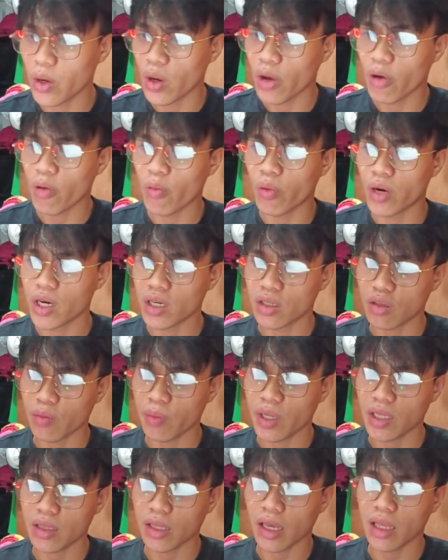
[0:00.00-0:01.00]
were to
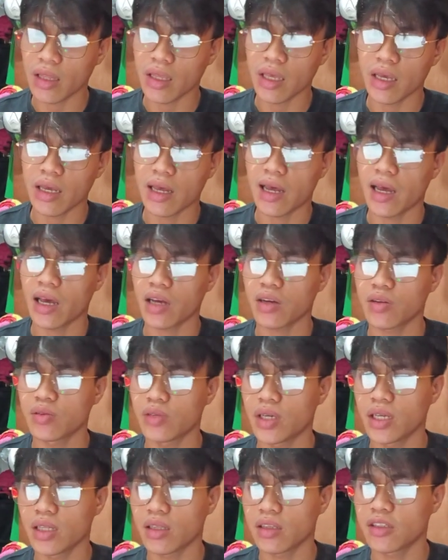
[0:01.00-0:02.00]
maintaining
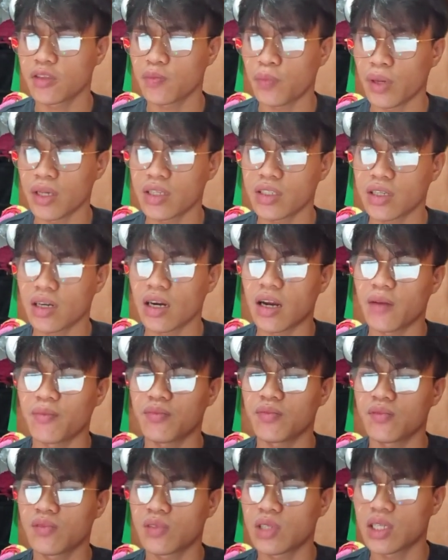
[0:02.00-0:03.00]
accurate spacecraft
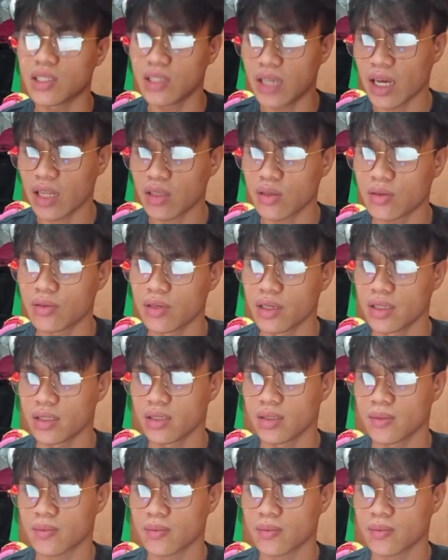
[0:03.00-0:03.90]
trajectories.